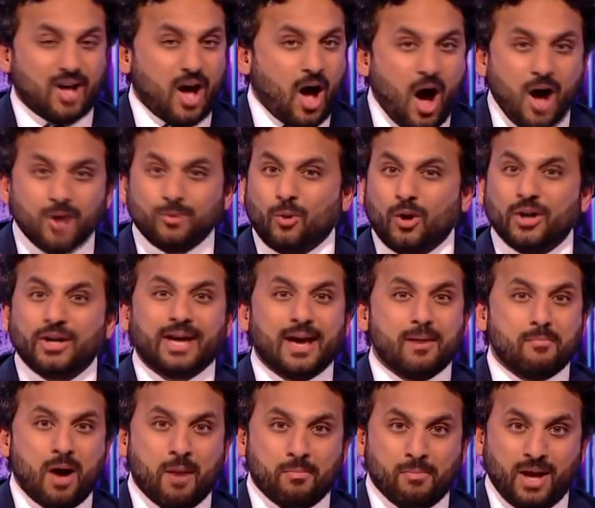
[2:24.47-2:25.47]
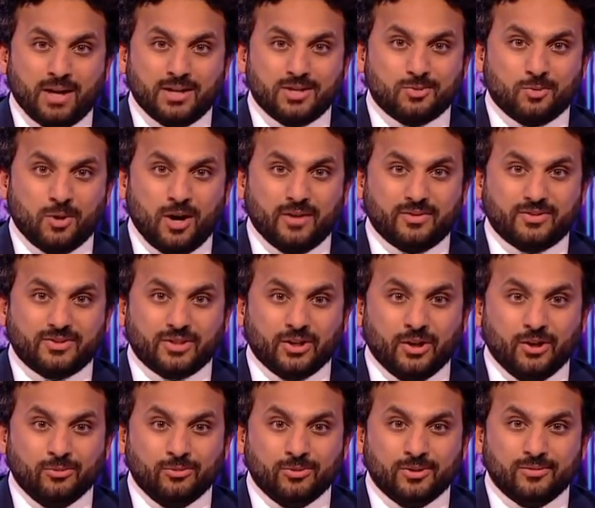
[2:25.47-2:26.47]
I'd want to get my money's worth
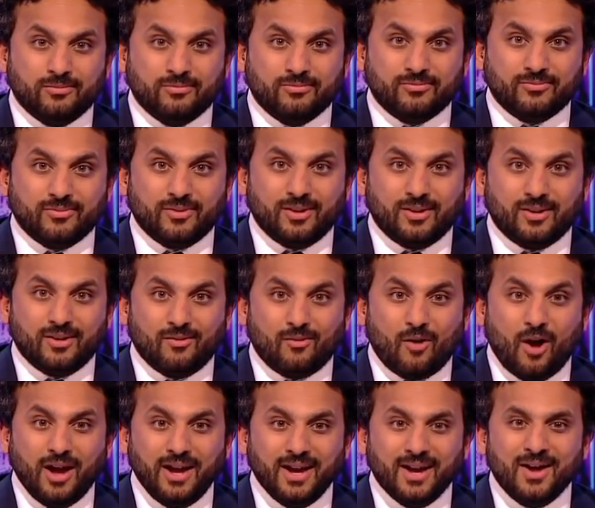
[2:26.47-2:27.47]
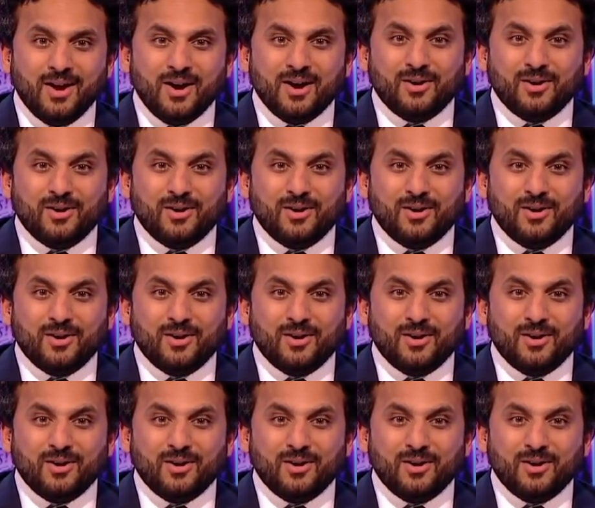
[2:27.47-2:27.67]
too, right?